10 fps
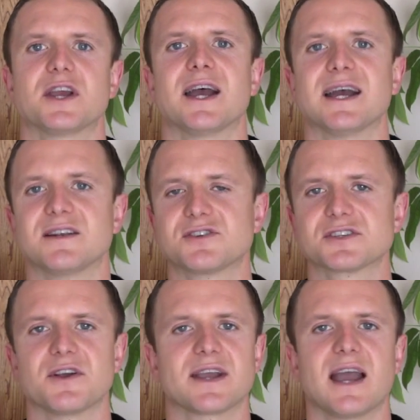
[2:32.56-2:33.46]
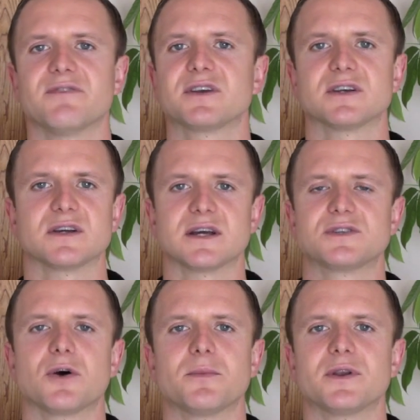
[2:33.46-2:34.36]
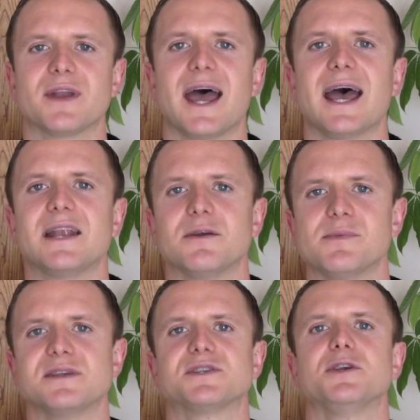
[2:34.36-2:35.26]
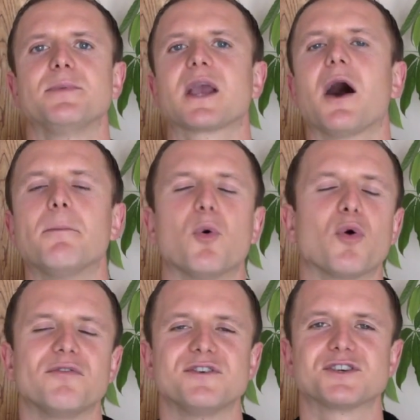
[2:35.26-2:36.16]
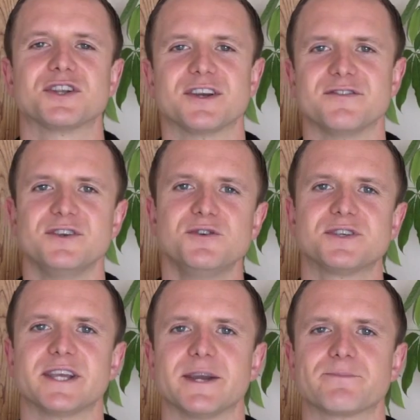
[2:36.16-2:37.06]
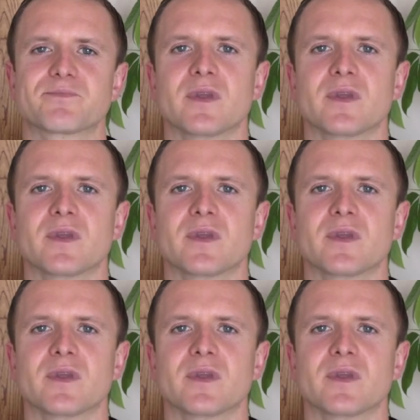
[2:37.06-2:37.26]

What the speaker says: and just like having a dominant hand, it means that you become more efficient at using it.